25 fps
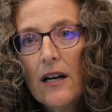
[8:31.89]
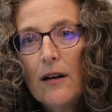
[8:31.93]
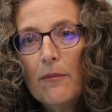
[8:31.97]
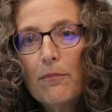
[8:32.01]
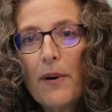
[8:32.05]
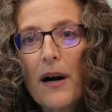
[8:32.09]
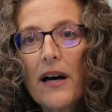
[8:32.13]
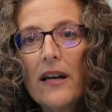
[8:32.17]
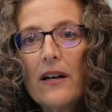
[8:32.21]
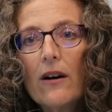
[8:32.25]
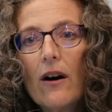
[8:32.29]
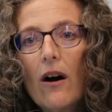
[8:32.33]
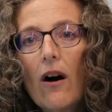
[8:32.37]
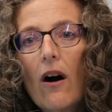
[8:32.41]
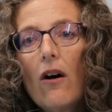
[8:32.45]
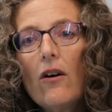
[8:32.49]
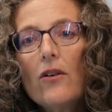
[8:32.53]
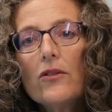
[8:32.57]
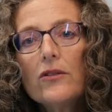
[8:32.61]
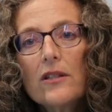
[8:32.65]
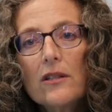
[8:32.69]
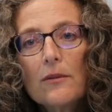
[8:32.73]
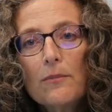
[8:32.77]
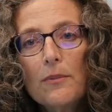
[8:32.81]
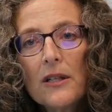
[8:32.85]
But
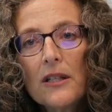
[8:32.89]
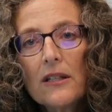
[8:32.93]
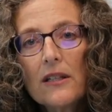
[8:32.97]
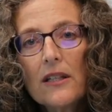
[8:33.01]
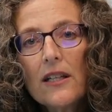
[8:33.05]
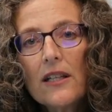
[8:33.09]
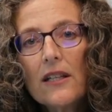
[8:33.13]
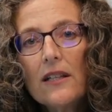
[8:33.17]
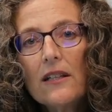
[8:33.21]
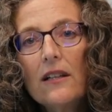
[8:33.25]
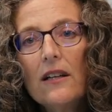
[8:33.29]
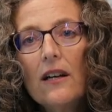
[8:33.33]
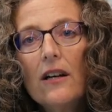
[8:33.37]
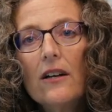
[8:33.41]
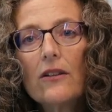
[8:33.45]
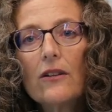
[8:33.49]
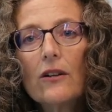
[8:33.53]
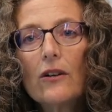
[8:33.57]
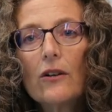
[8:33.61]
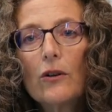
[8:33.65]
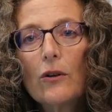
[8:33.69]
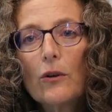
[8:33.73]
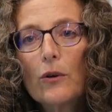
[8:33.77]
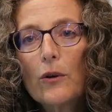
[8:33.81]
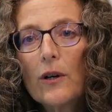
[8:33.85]
ultimately, the
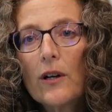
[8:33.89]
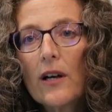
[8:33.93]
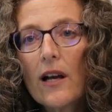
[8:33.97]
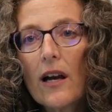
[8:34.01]
court